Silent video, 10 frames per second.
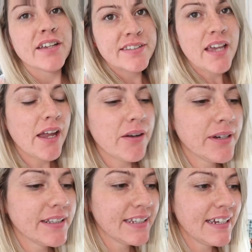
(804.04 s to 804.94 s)

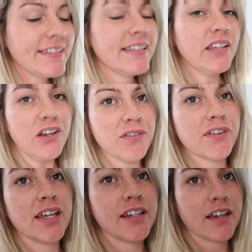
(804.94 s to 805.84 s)
So tea's in the
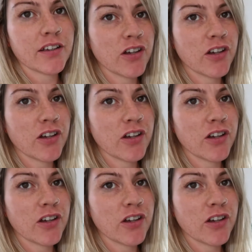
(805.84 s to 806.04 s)
oven and